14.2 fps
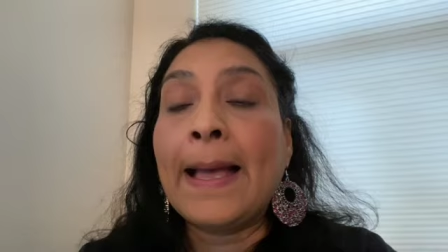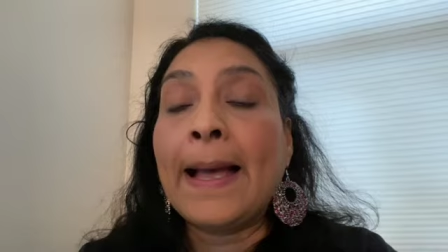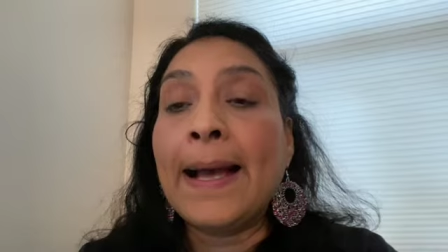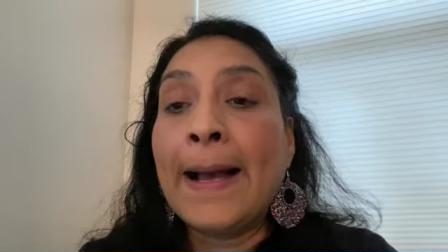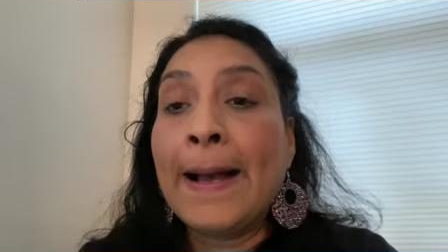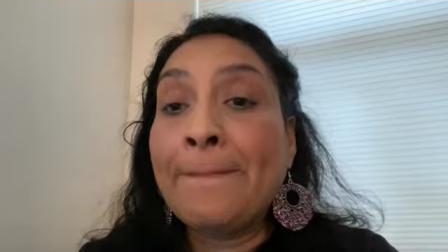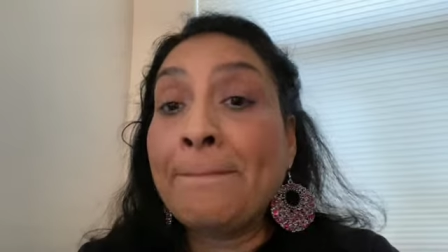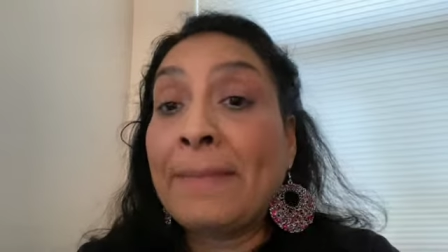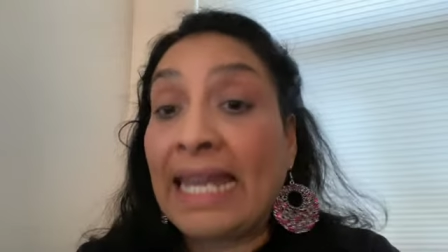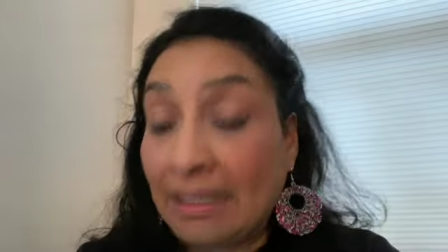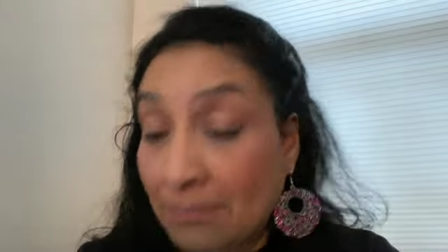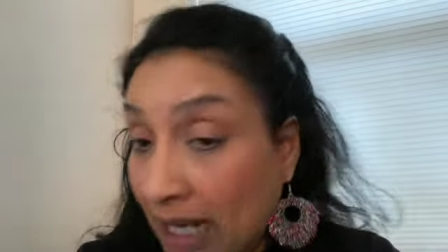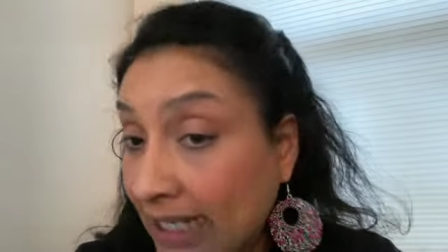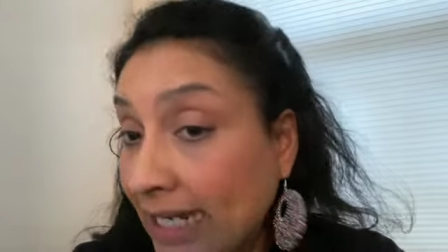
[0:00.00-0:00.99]
In
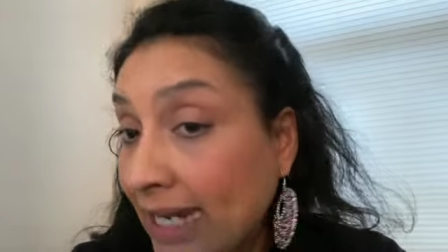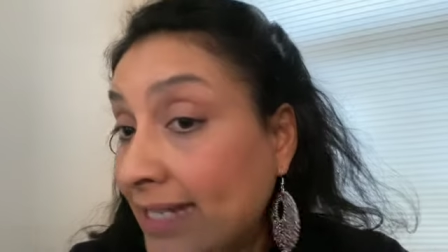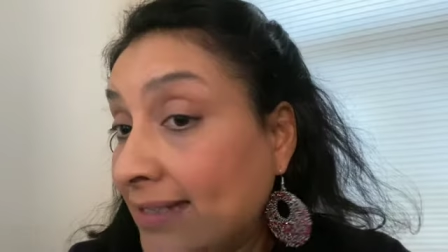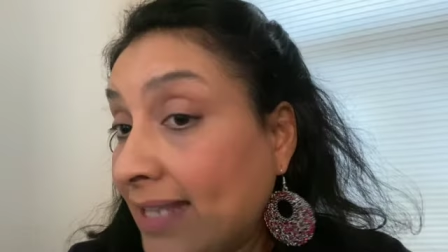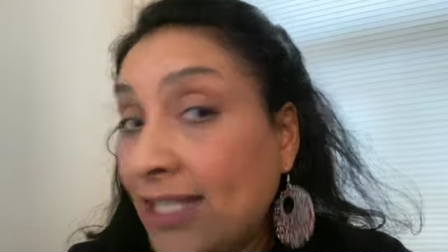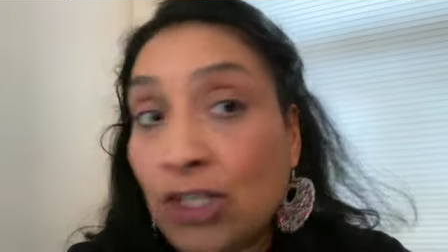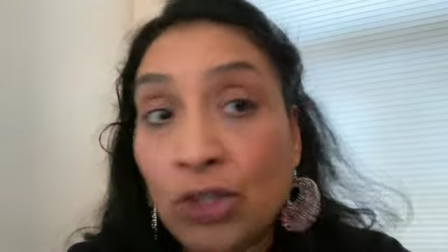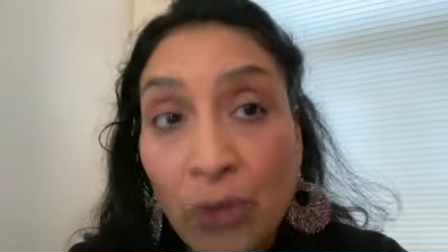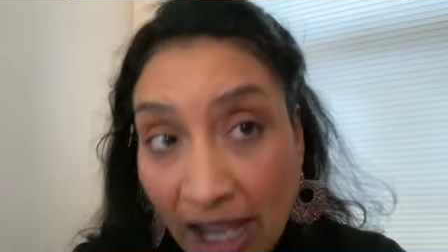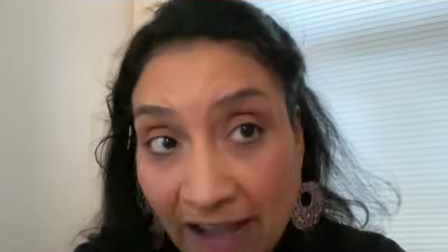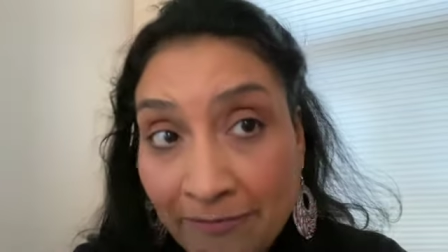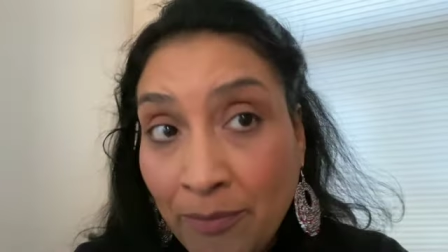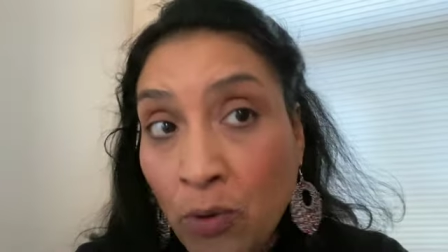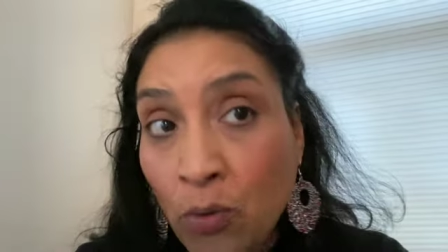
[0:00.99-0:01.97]
my case, I do
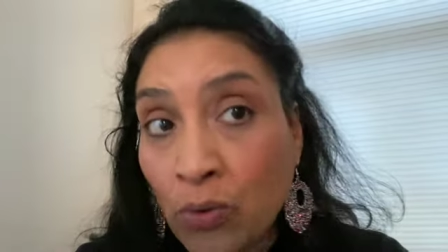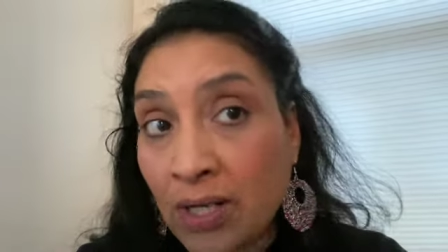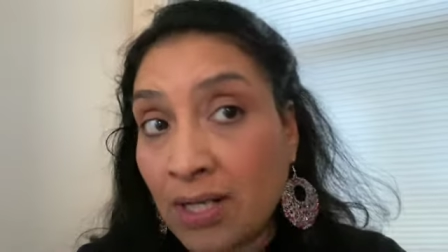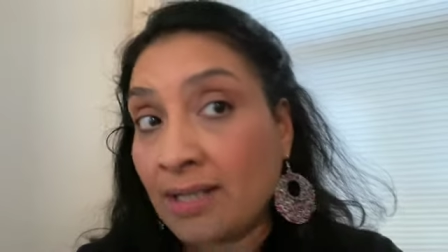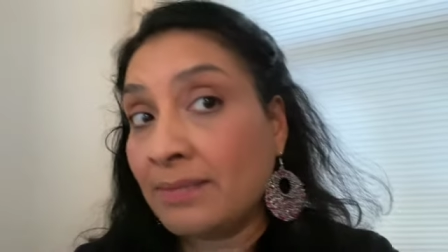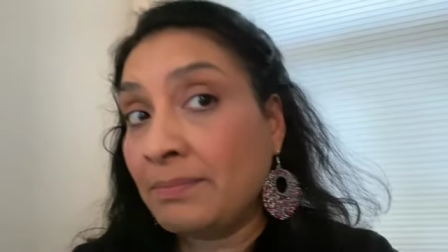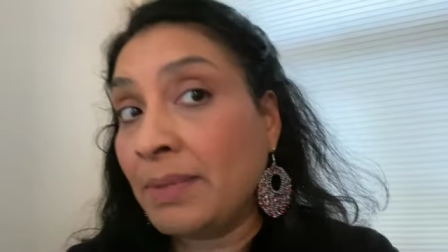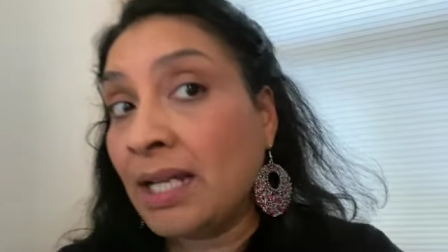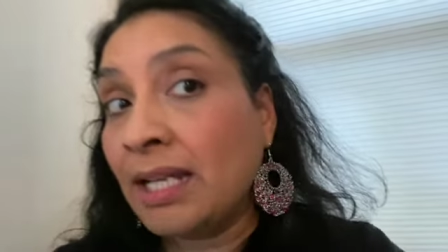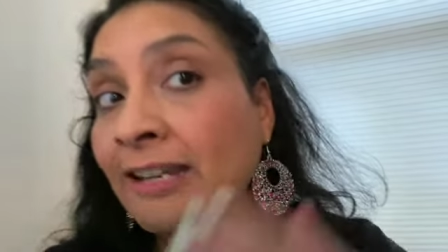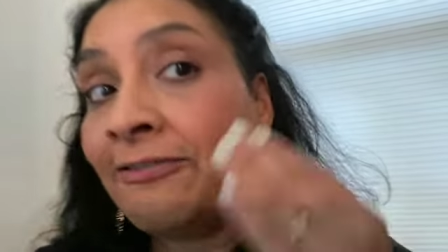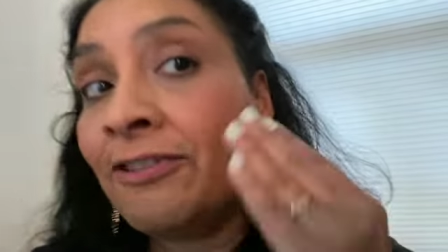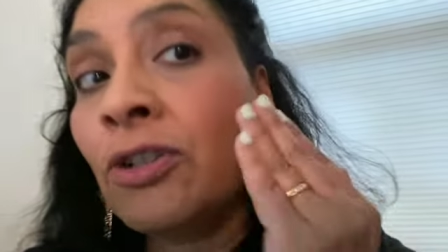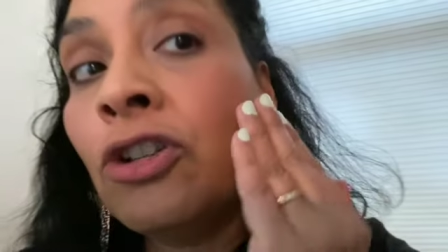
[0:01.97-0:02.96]
have pores, but
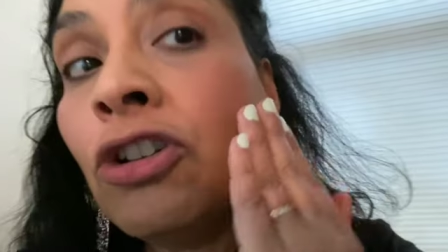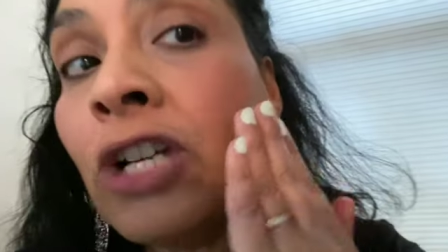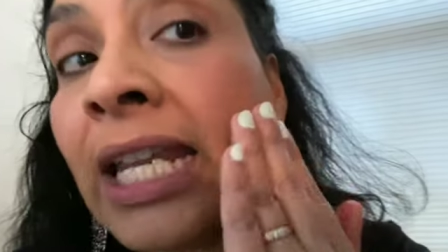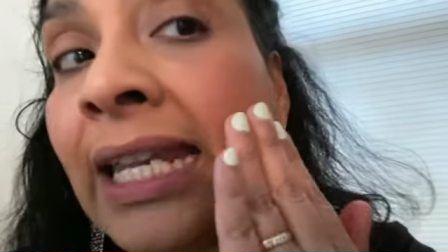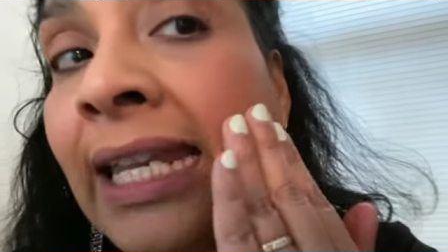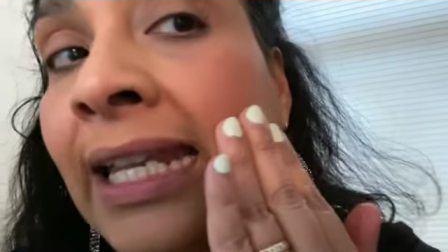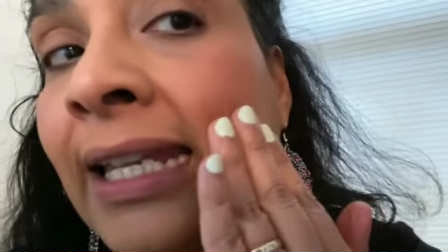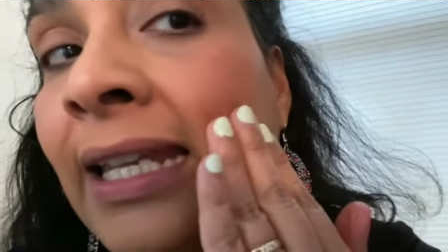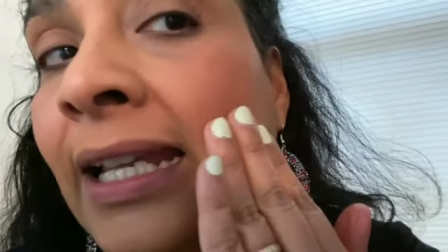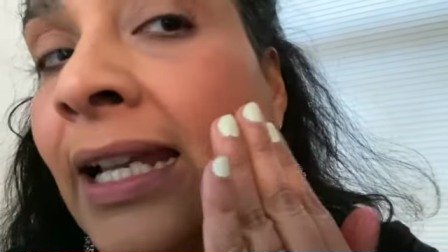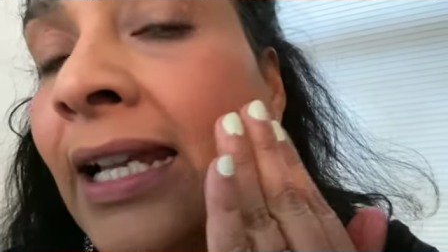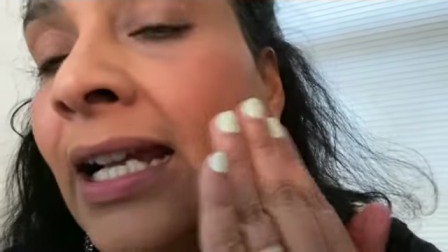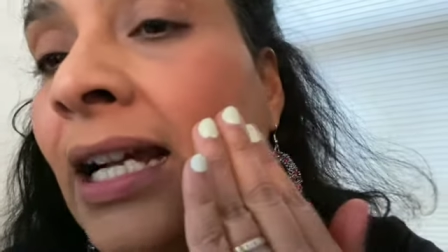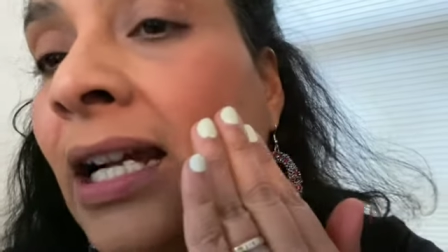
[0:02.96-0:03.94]
if you look at it
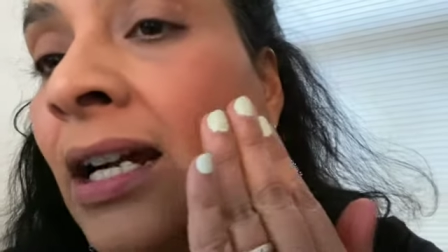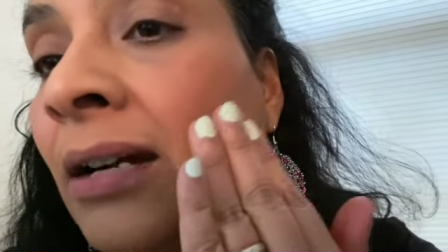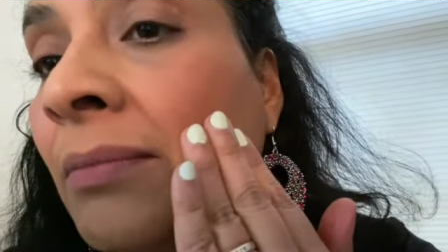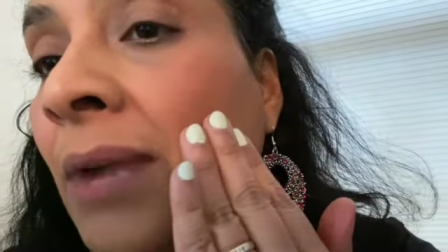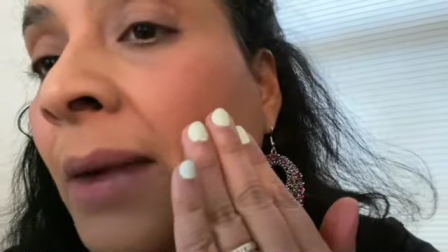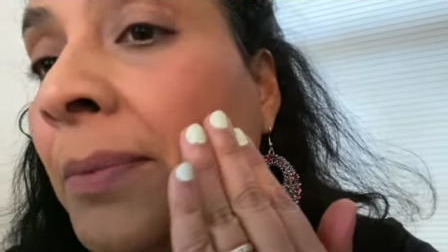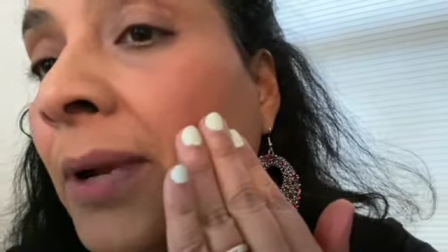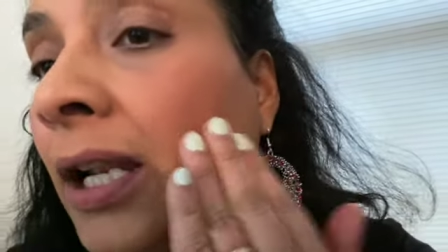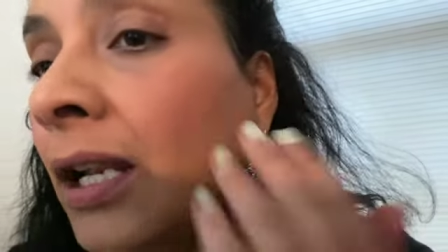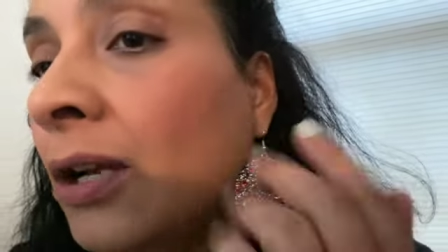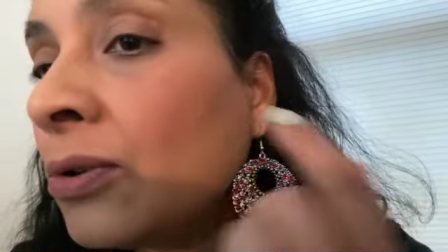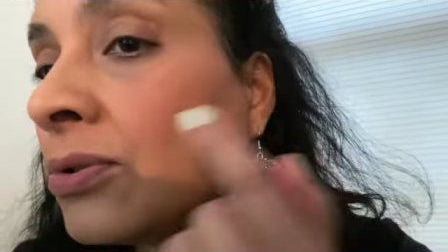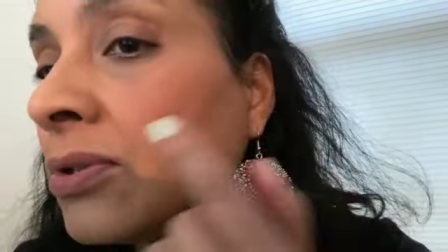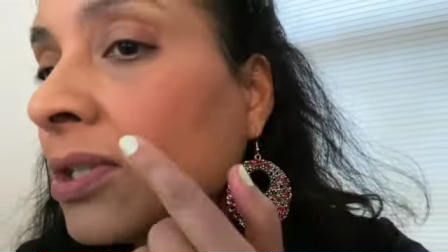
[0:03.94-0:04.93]
up
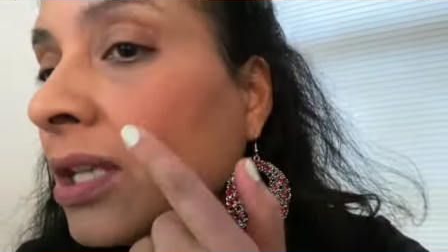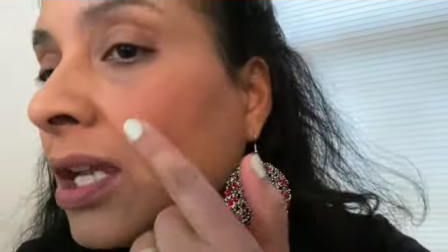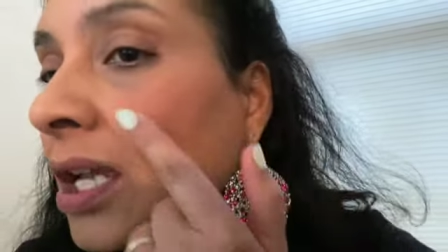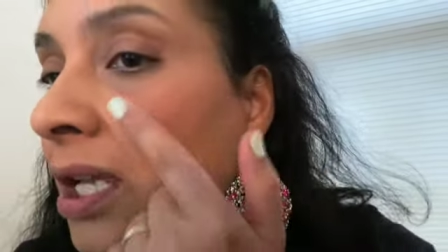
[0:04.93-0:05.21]
close,